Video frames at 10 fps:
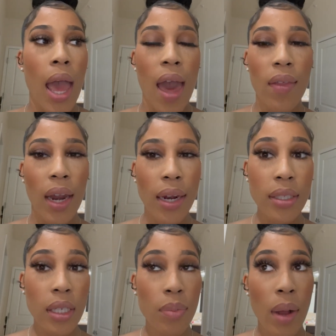And then
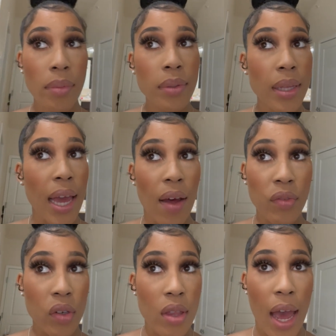honestly, probably
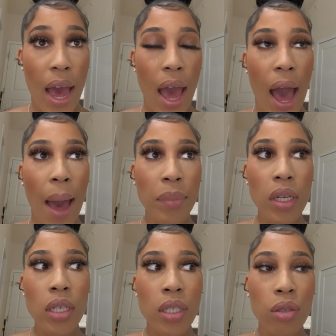after that, I'm going
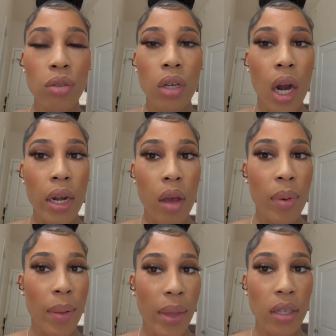to still do cardio, but
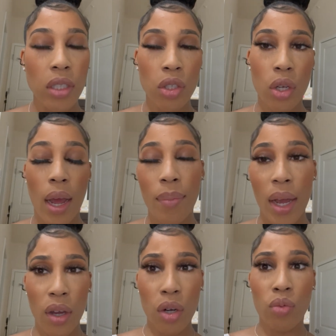I'm not just going to, I'm not
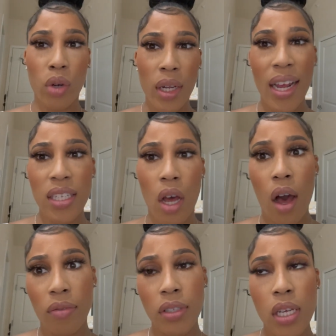going to run as
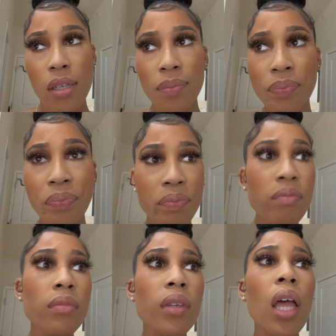often.
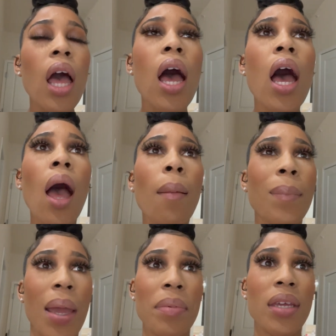
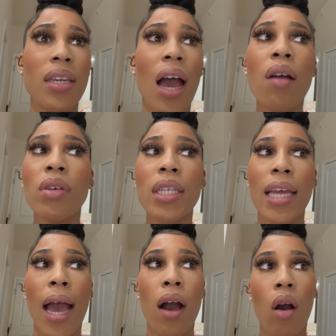Maybe not really
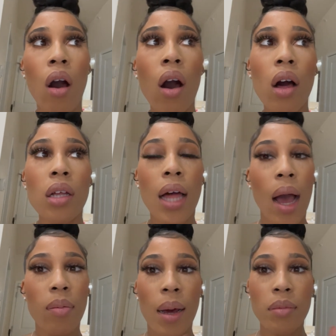at all. I'll
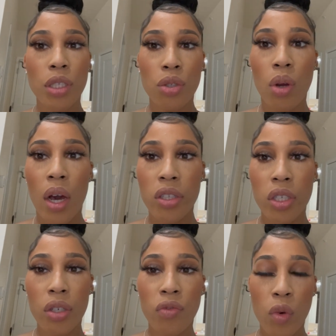probably do
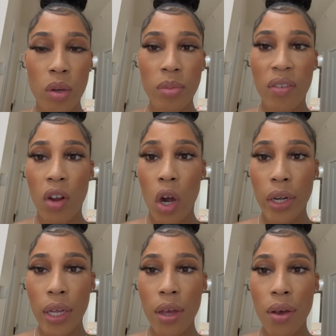other forms of
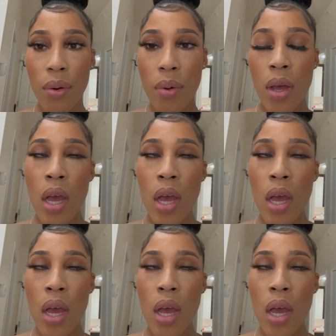cardio.